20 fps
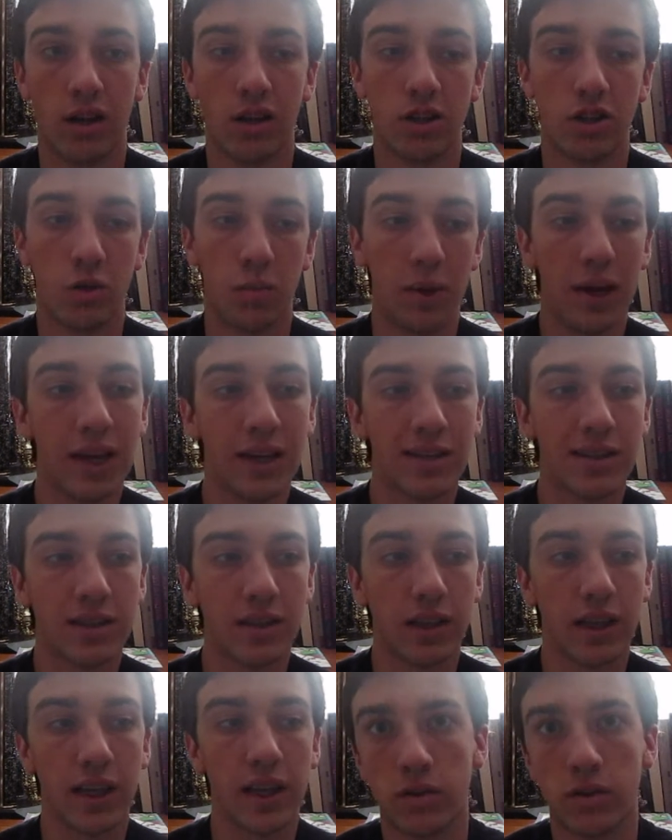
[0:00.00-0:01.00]
So
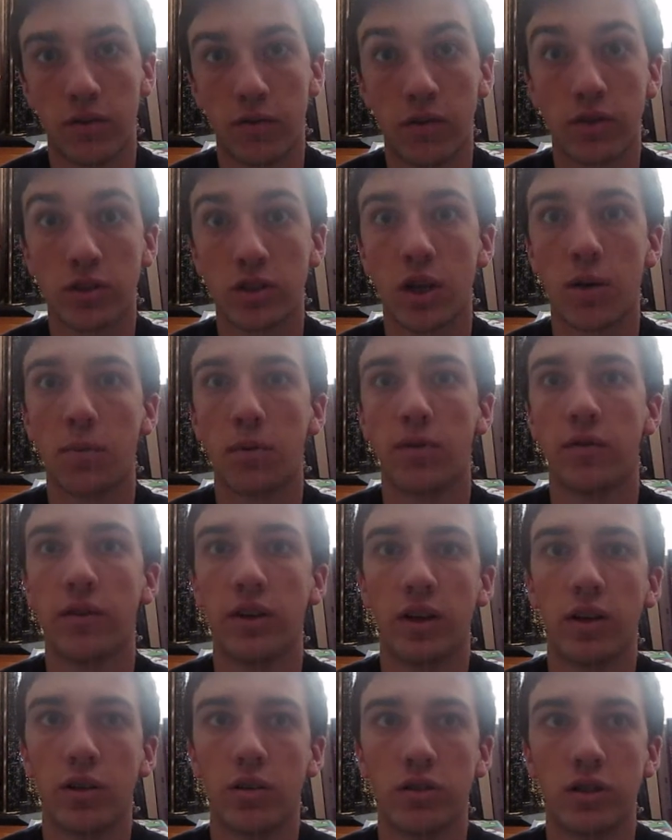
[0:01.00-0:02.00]
basically, the first couple of
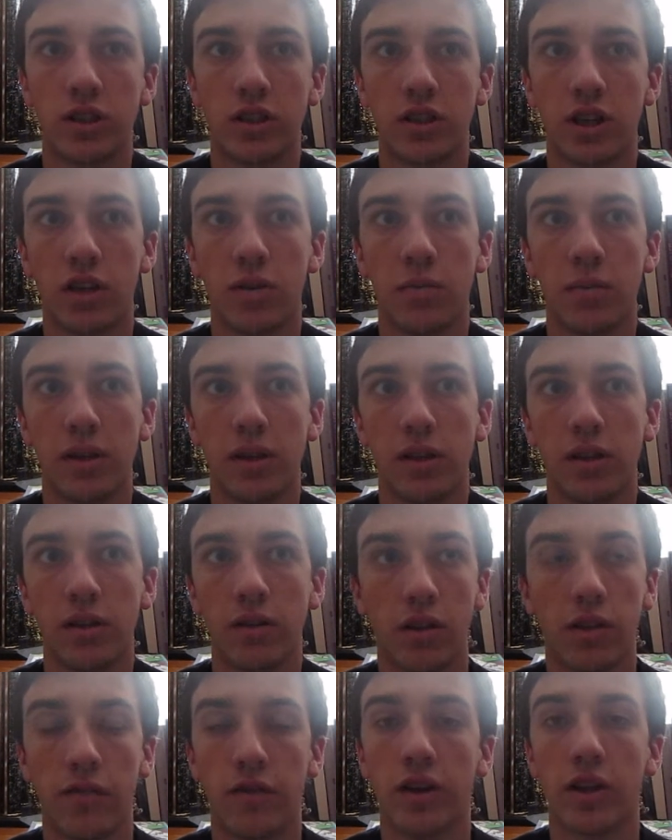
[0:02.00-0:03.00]
videos, it's going to
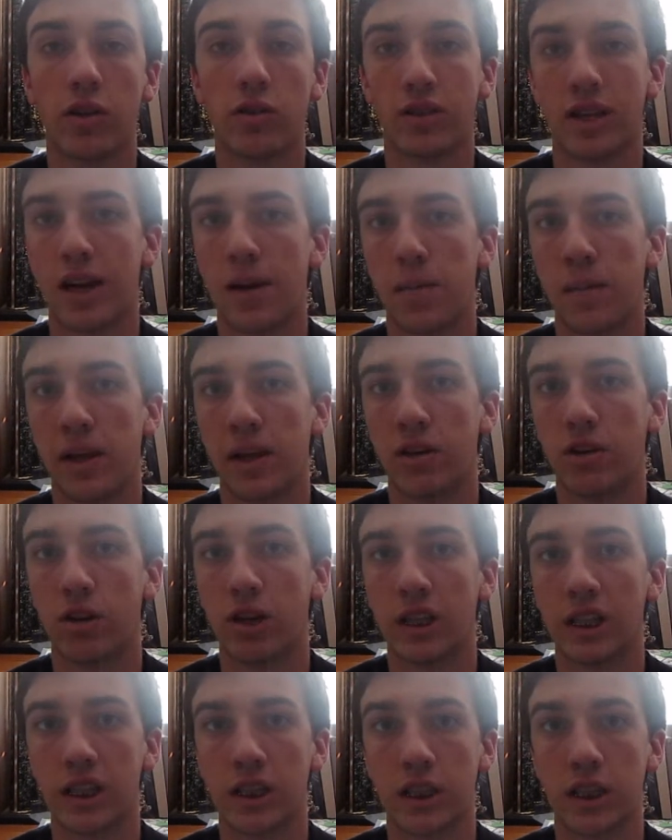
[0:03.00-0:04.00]
be the videos that I made
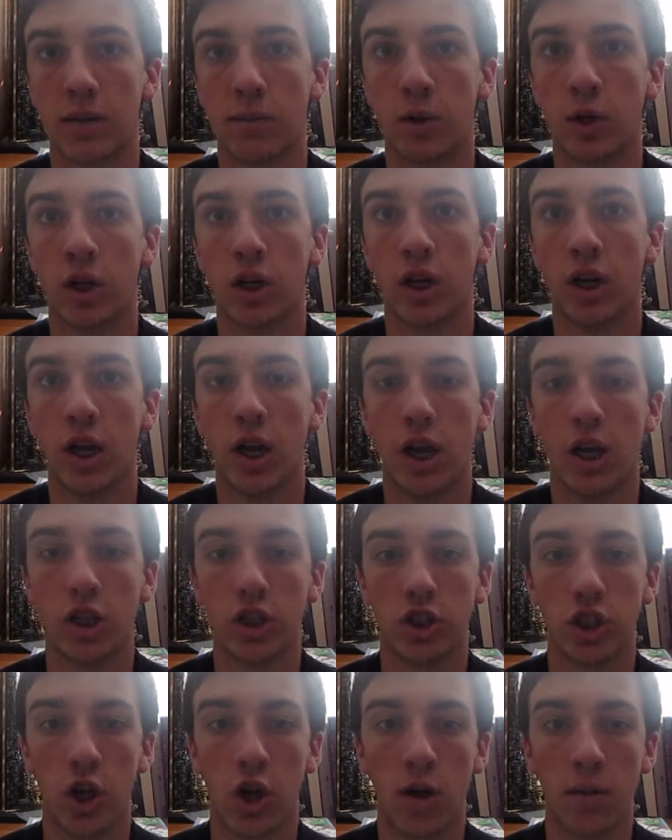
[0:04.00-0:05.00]
during the summer.
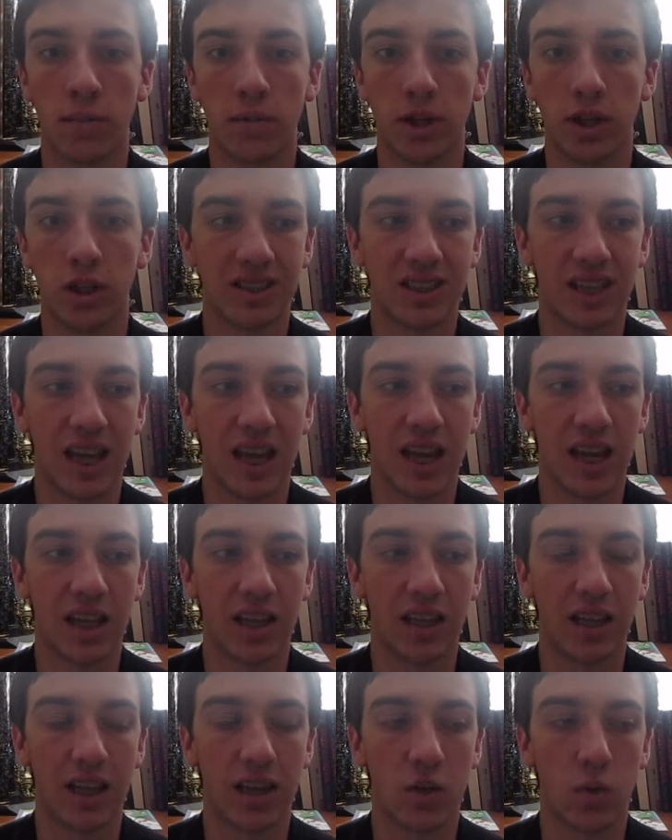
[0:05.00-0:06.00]
So I'm
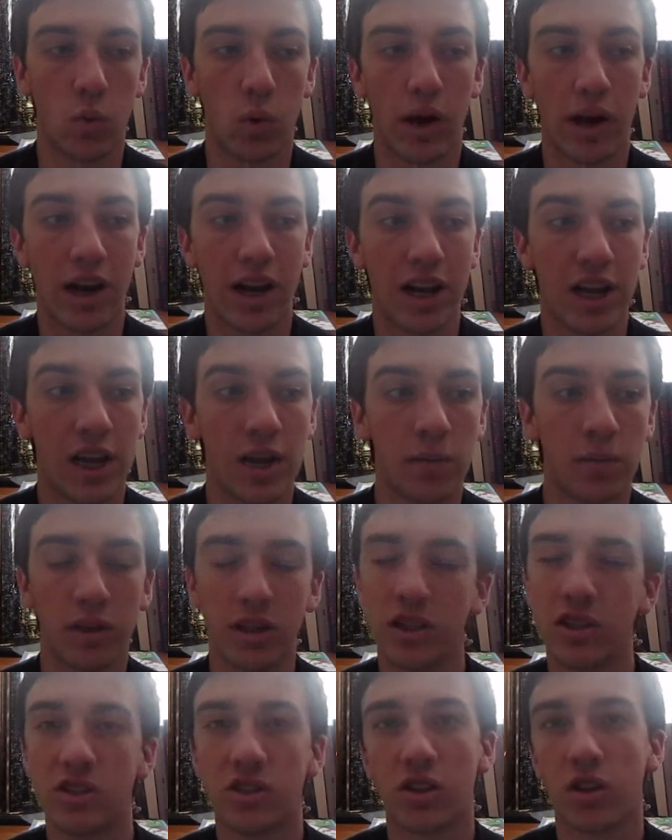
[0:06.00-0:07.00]
say where I am
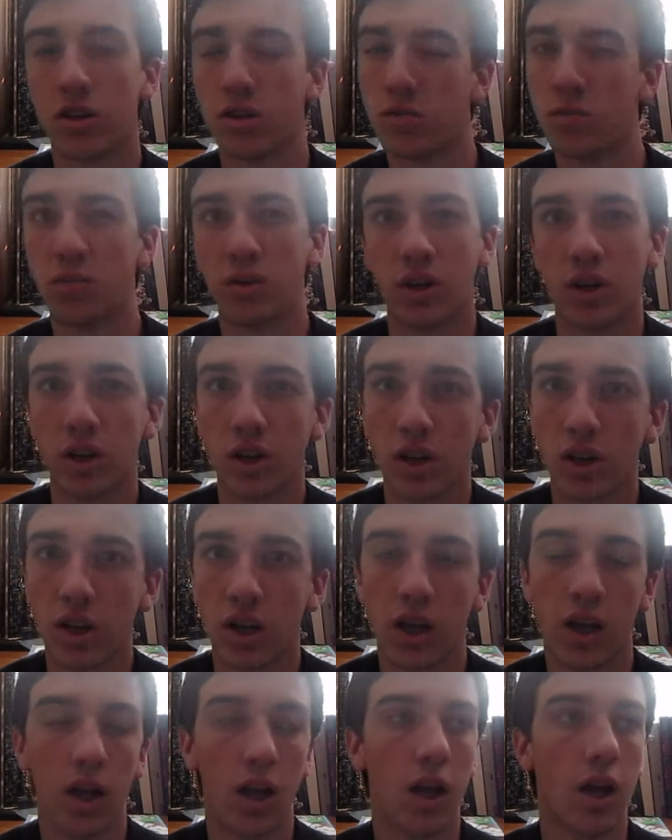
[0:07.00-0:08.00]
in a certain book,
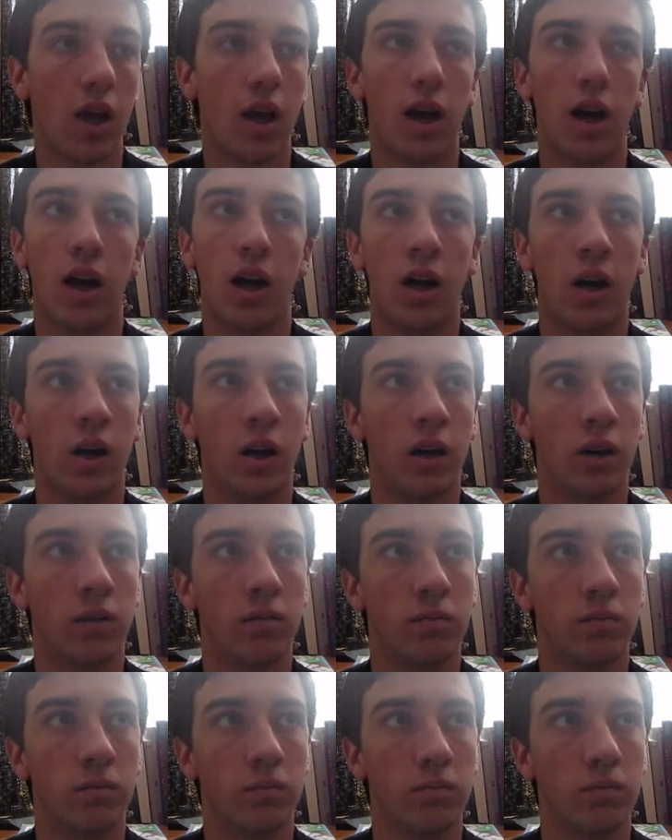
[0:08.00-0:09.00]

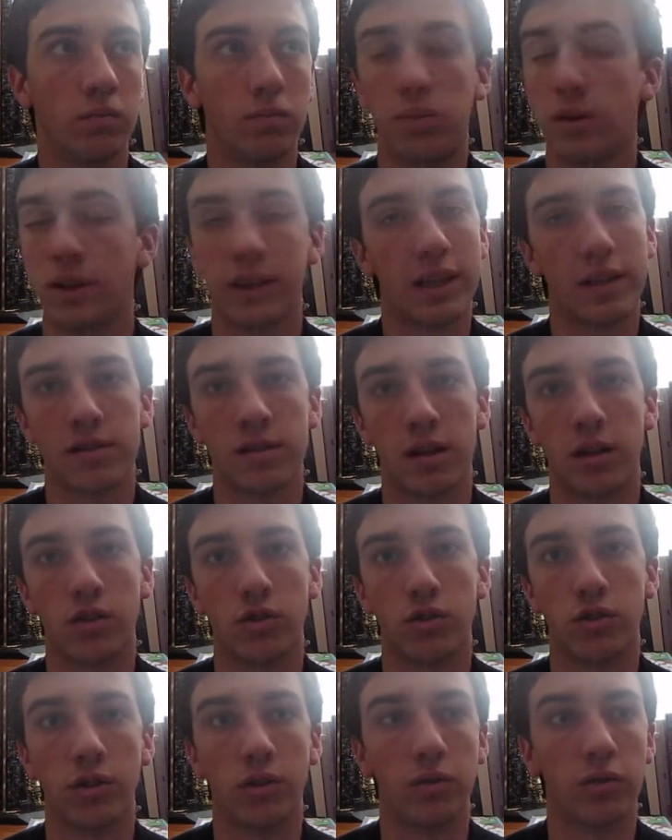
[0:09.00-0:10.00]
but that's not
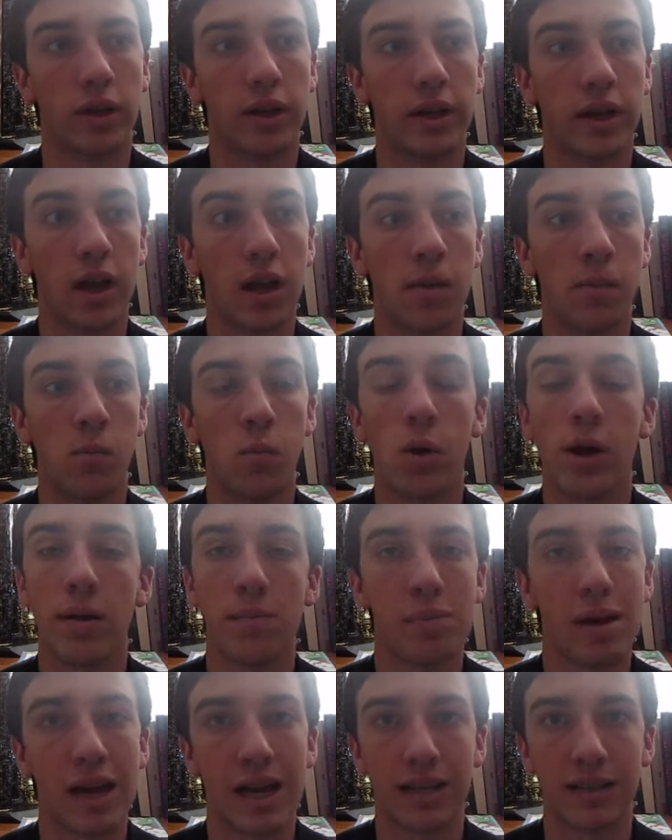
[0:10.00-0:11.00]
true. I'm
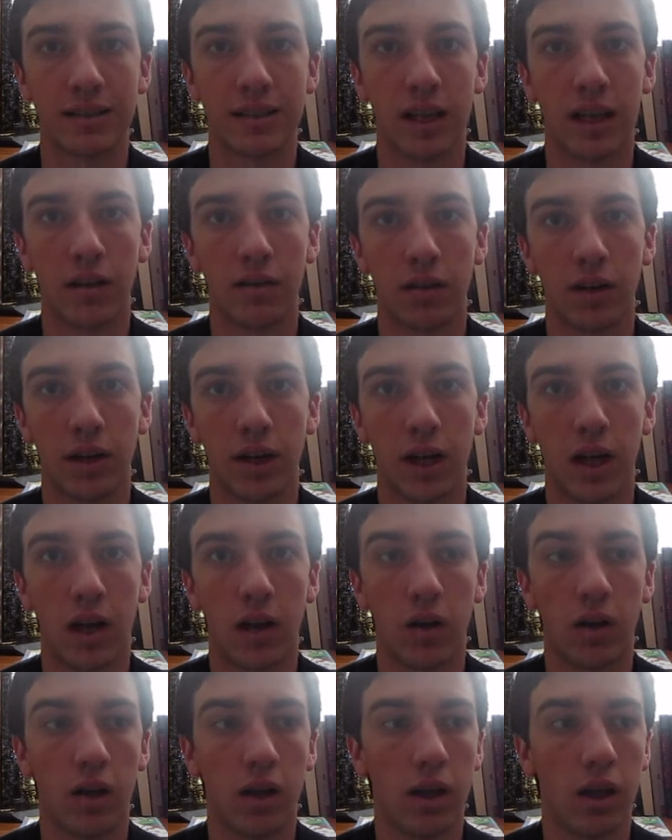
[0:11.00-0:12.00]
way past that right
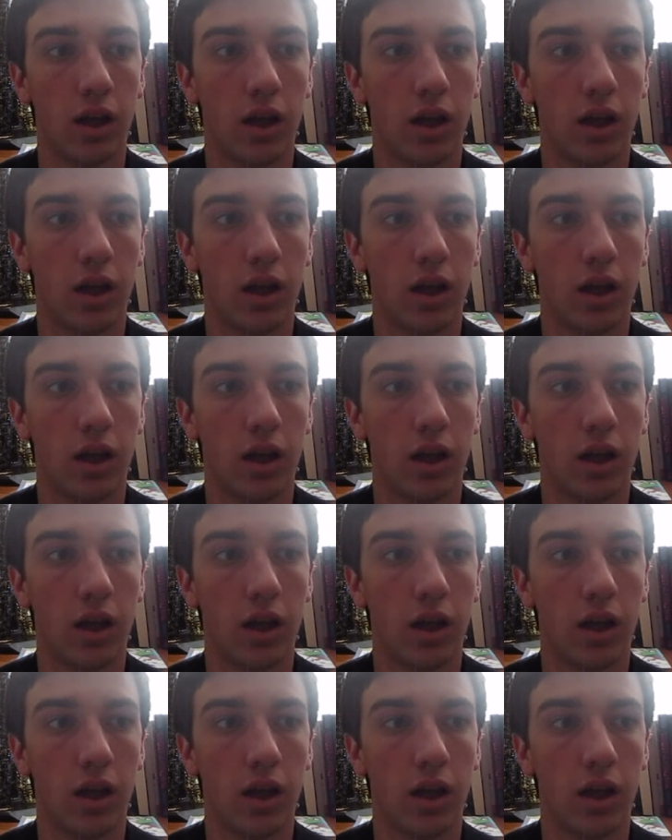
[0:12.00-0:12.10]
now.